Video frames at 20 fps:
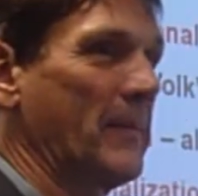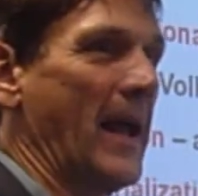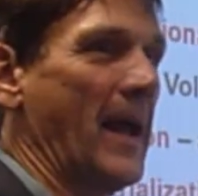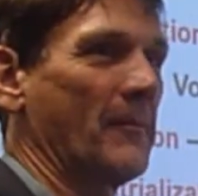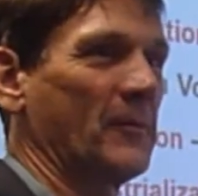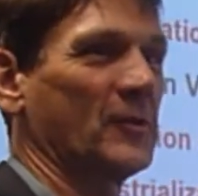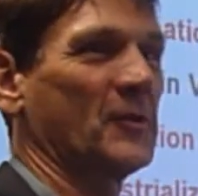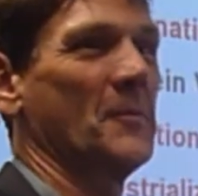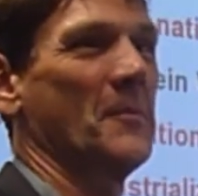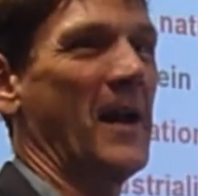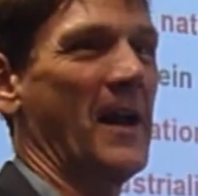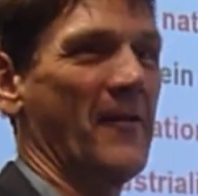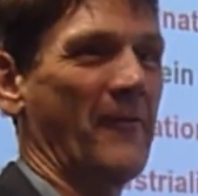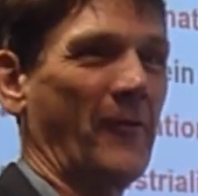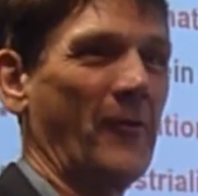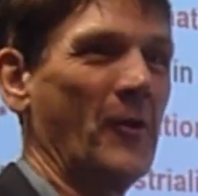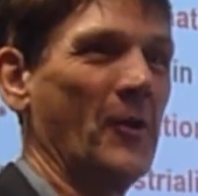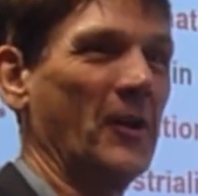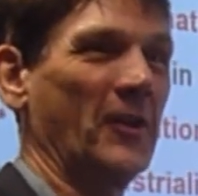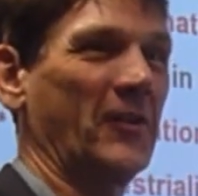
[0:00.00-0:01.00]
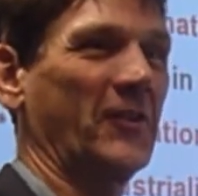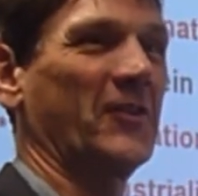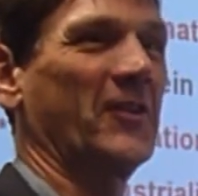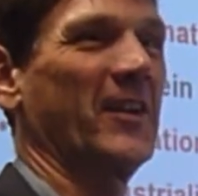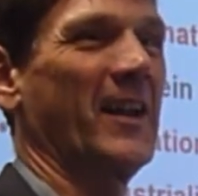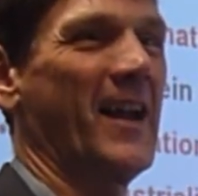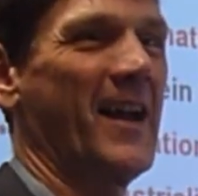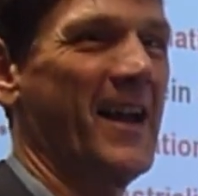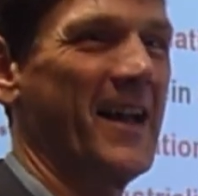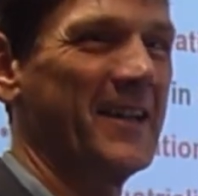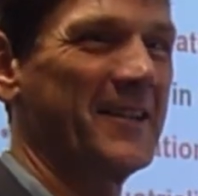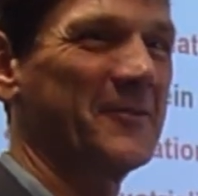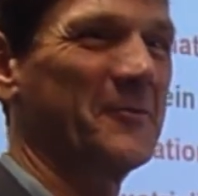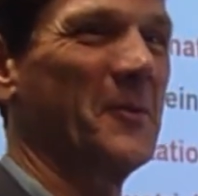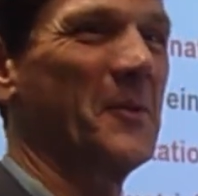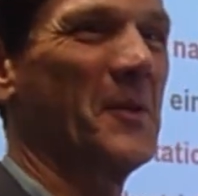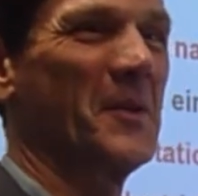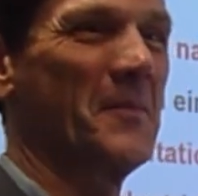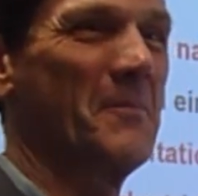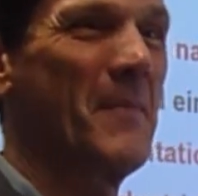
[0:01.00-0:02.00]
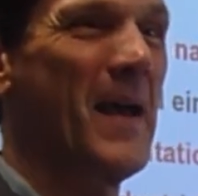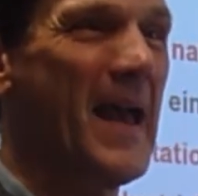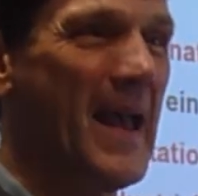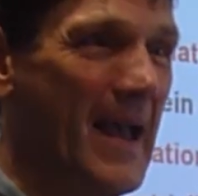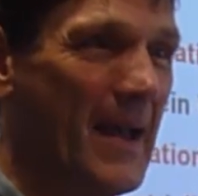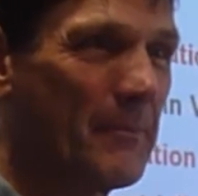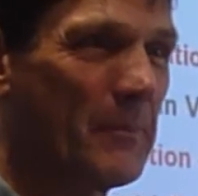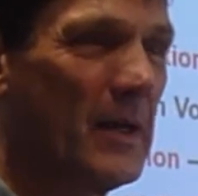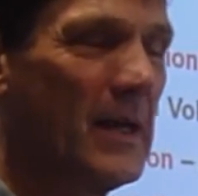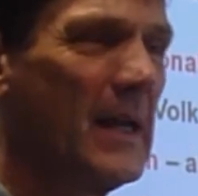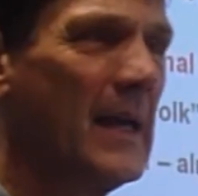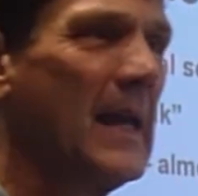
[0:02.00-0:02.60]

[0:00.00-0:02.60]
perhaps to my first slide with the map.